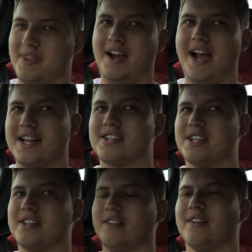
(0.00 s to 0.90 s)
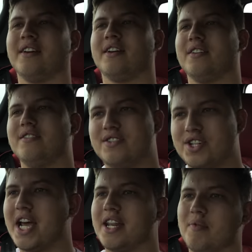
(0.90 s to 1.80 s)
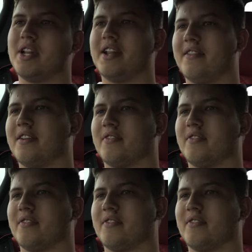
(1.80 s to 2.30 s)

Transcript: I actually genuinely didn't